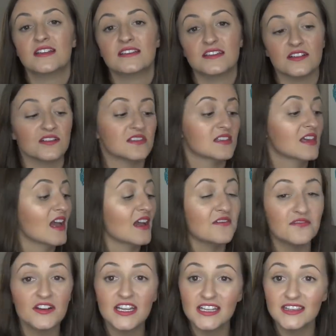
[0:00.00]
seriously, I
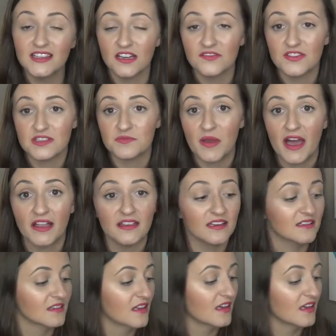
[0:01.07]
freaking love this palette.